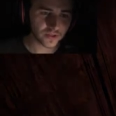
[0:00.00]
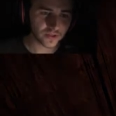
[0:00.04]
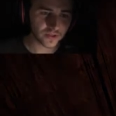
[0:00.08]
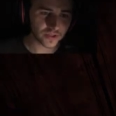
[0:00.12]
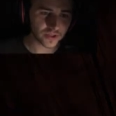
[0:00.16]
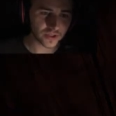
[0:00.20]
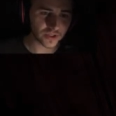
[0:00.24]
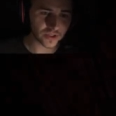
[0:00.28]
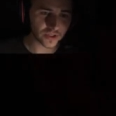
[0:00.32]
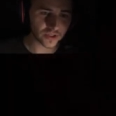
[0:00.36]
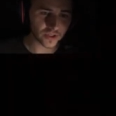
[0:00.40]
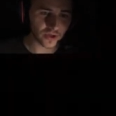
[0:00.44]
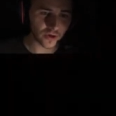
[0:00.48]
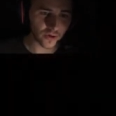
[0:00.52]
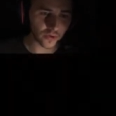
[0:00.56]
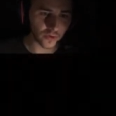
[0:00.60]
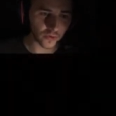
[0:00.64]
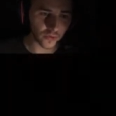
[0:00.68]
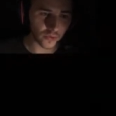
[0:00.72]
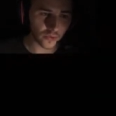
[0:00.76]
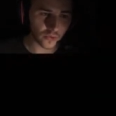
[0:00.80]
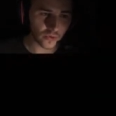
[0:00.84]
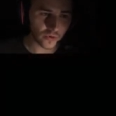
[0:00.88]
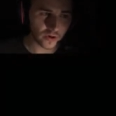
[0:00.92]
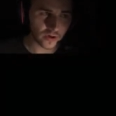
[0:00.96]

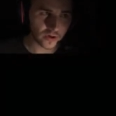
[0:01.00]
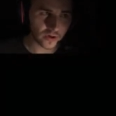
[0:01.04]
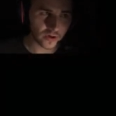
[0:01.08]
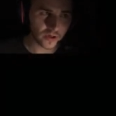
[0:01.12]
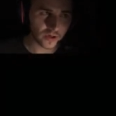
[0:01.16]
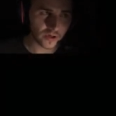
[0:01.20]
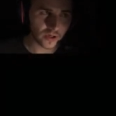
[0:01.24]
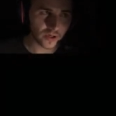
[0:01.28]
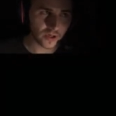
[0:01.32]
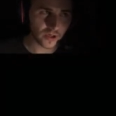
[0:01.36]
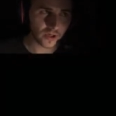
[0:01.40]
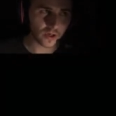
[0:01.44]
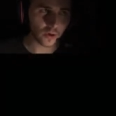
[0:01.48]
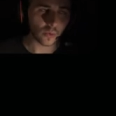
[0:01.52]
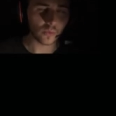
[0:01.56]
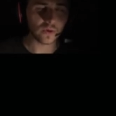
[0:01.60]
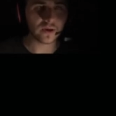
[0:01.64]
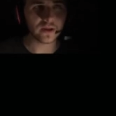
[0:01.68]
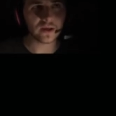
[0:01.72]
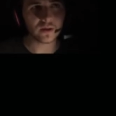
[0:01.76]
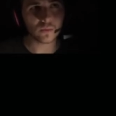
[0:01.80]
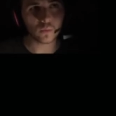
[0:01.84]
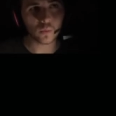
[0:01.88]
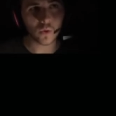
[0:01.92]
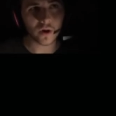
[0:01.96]
So, we
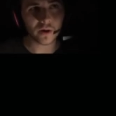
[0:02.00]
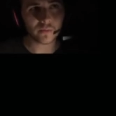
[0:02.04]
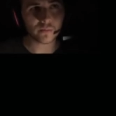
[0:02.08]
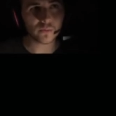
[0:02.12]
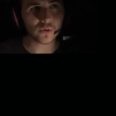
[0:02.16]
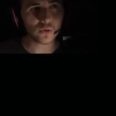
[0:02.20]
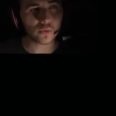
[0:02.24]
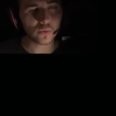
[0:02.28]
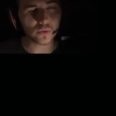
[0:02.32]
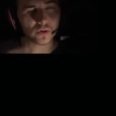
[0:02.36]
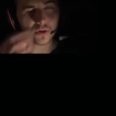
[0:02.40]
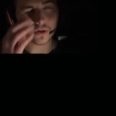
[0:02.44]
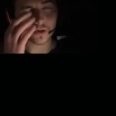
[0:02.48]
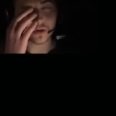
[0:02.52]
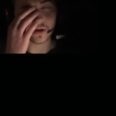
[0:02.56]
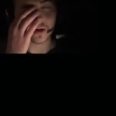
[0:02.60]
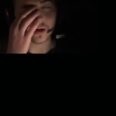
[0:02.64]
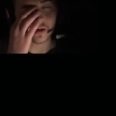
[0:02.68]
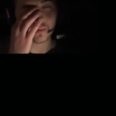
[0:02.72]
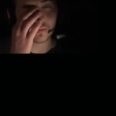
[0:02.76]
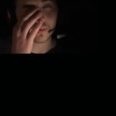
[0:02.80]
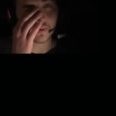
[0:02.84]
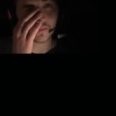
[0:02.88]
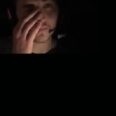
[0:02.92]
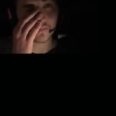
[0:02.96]
need one more wooden
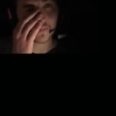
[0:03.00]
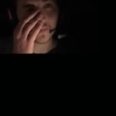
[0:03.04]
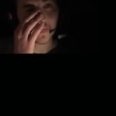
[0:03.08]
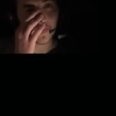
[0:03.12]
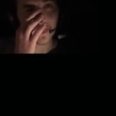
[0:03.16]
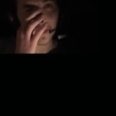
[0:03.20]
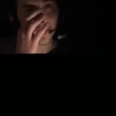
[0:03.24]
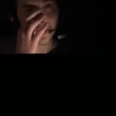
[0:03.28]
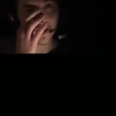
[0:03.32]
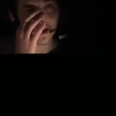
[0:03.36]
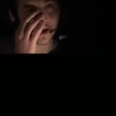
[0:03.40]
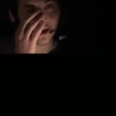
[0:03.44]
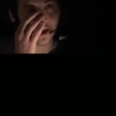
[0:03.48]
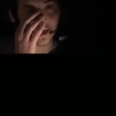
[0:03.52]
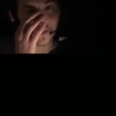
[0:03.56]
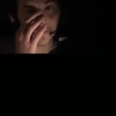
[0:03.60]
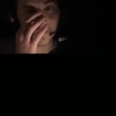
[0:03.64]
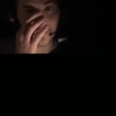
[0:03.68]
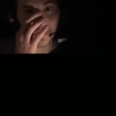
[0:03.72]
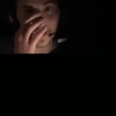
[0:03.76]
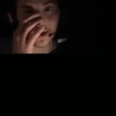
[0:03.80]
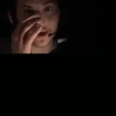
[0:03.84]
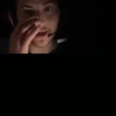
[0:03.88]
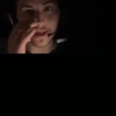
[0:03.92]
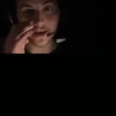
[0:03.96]
knob
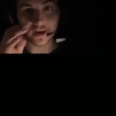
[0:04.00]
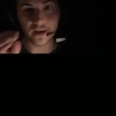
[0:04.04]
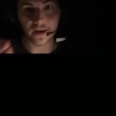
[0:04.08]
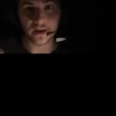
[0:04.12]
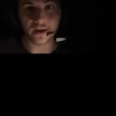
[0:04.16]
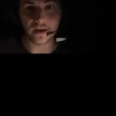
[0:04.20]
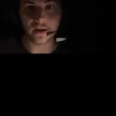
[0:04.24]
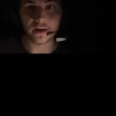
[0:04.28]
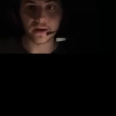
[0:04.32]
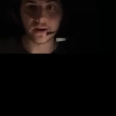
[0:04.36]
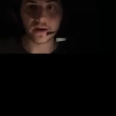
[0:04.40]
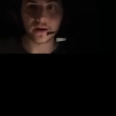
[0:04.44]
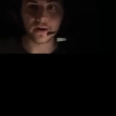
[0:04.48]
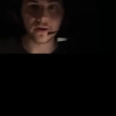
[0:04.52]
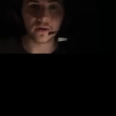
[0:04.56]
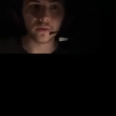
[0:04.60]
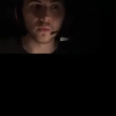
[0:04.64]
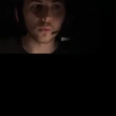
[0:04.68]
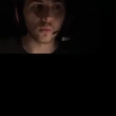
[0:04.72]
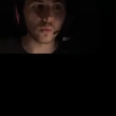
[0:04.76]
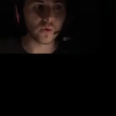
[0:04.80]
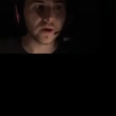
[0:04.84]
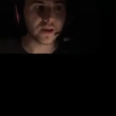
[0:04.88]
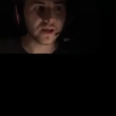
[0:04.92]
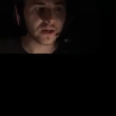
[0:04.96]
and
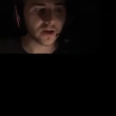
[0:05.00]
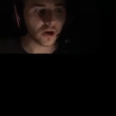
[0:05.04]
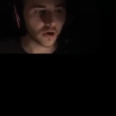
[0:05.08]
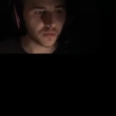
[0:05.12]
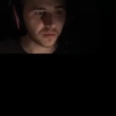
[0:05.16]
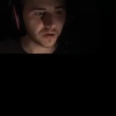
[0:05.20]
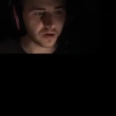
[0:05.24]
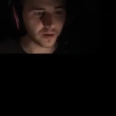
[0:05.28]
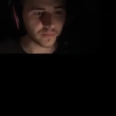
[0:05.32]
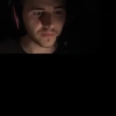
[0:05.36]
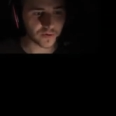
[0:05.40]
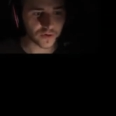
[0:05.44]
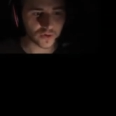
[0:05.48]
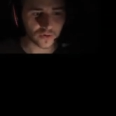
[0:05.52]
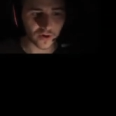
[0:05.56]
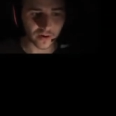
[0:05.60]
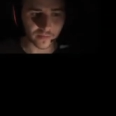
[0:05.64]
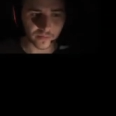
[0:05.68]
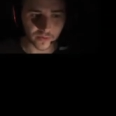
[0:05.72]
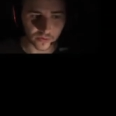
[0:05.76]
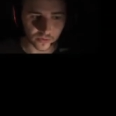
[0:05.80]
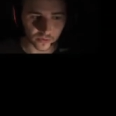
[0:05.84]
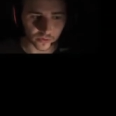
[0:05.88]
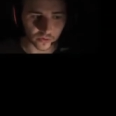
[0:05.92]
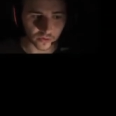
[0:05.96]
then we can open up the
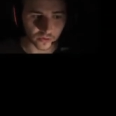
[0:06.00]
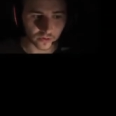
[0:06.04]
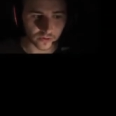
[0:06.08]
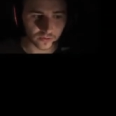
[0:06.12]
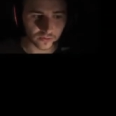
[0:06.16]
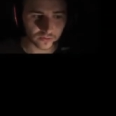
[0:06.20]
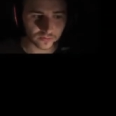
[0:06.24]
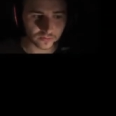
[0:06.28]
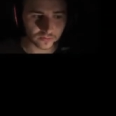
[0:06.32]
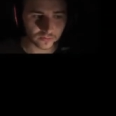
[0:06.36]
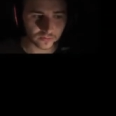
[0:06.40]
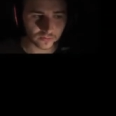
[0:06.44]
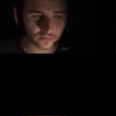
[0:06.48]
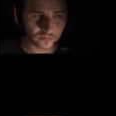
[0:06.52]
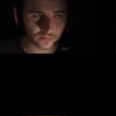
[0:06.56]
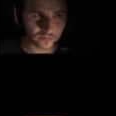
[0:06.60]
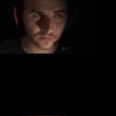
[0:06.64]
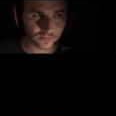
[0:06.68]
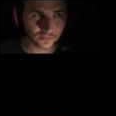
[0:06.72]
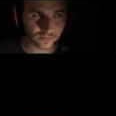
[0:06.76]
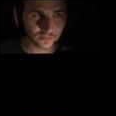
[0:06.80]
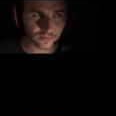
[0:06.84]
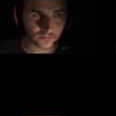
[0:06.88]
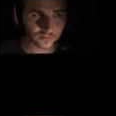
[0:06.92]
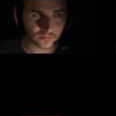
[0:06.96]
trapdoor.
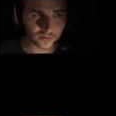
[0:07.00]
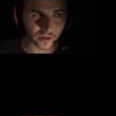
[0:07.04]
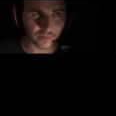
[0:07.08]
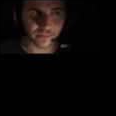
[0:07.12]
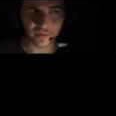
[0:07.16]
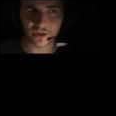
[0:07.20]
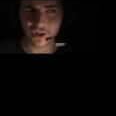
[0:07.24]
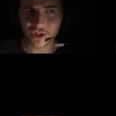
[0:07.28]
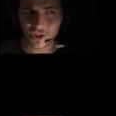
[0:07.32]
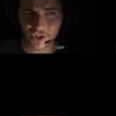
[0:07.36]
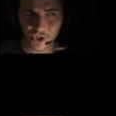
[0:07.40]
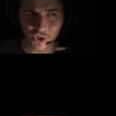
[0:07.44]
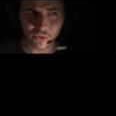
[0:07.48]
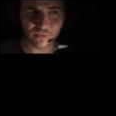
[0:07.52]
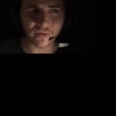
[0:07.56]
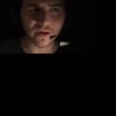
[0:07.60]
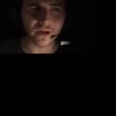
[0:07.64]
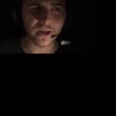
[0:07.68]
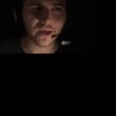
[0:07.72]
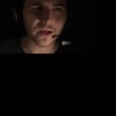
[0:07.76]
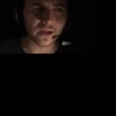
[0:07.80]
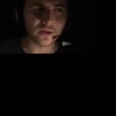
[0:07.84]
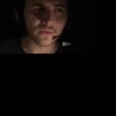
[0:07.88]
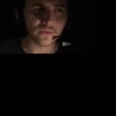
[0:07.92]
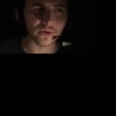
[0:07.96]
I'm
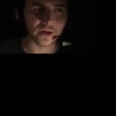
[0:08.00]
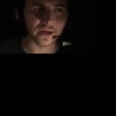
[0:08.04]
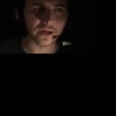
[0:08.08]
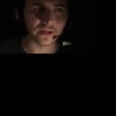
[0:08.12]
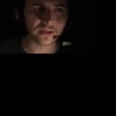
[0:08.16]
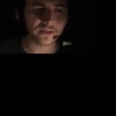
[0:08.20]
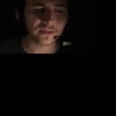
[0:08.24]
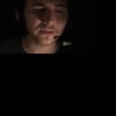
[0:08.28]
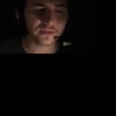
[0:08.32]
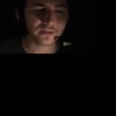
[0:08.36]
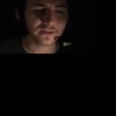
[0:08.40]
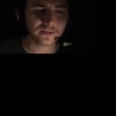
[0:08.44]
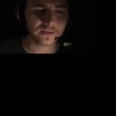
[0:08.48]
assuming anyway.